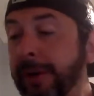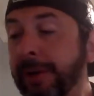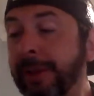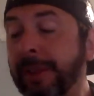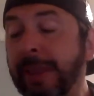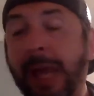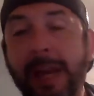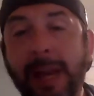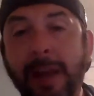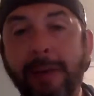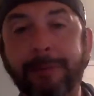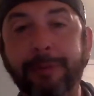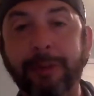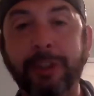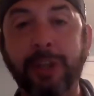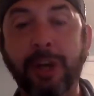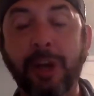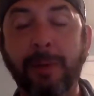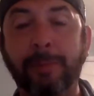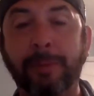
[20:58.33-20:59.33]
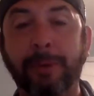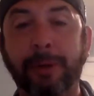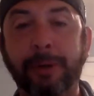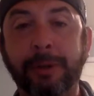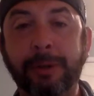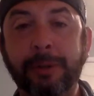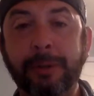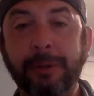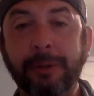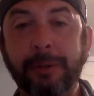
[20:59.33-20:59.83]
That average number
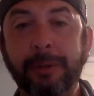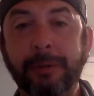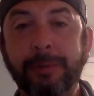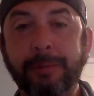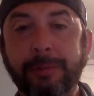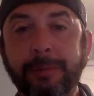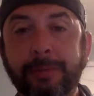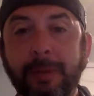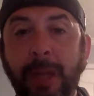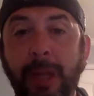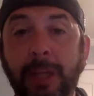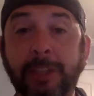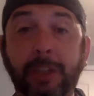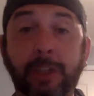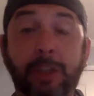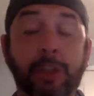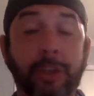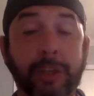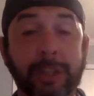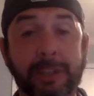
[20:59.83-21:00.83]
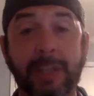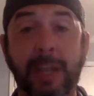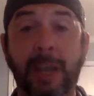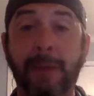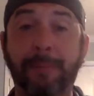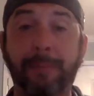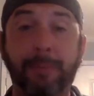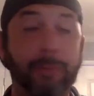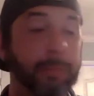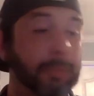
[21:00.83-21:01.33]
is a good
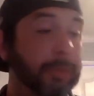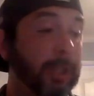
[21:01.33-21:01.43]
example.